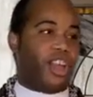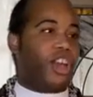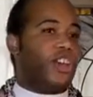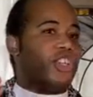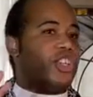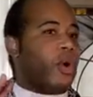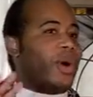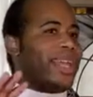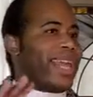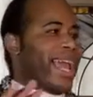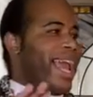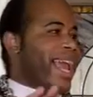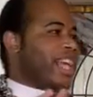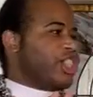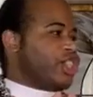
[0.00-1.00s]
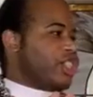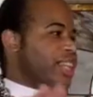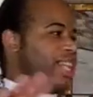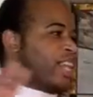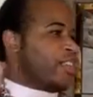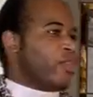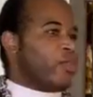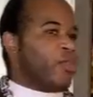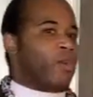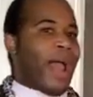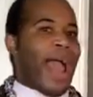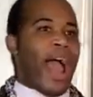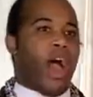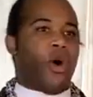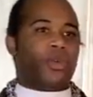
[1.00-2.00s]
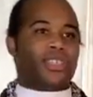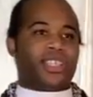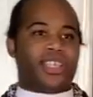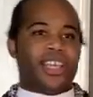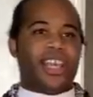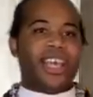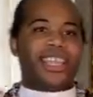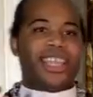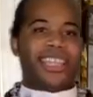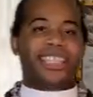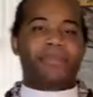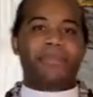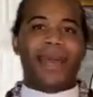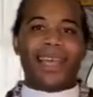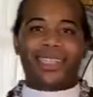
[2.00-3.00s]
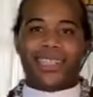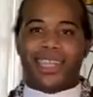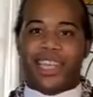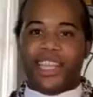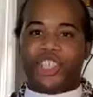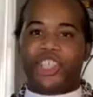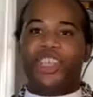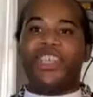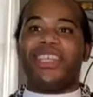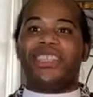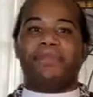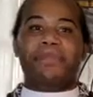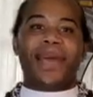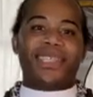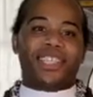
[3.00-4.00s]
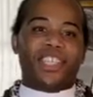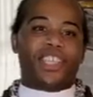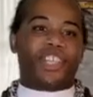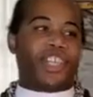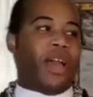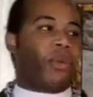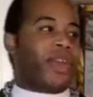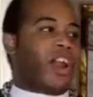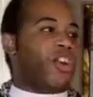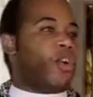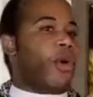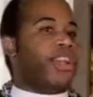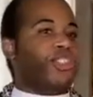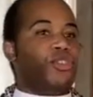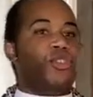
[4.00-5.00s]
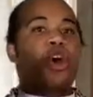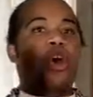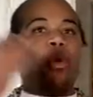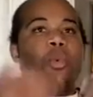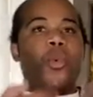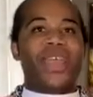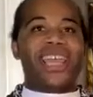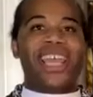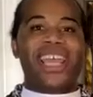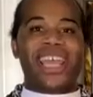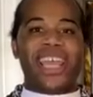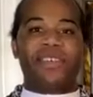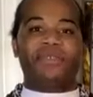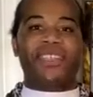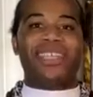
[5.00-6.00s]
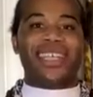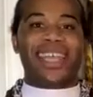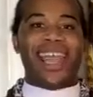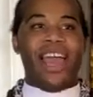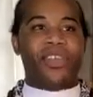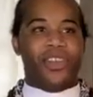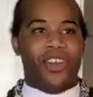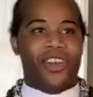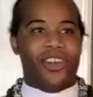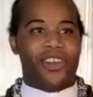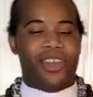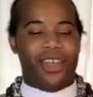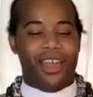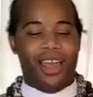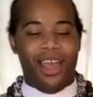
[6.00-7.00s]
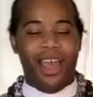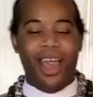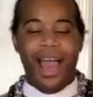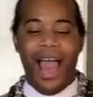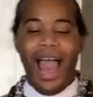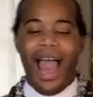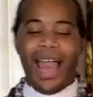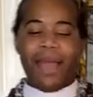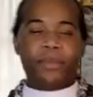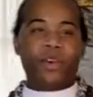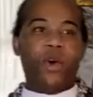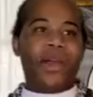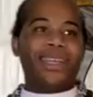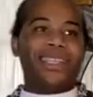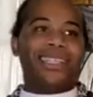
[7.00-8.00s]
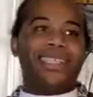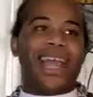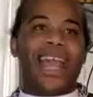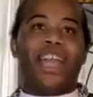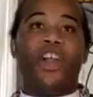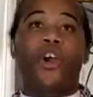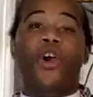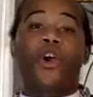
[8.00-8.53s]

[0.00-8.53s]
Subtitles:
So occasionally throughout this message that we are going to weave together, I am going to say,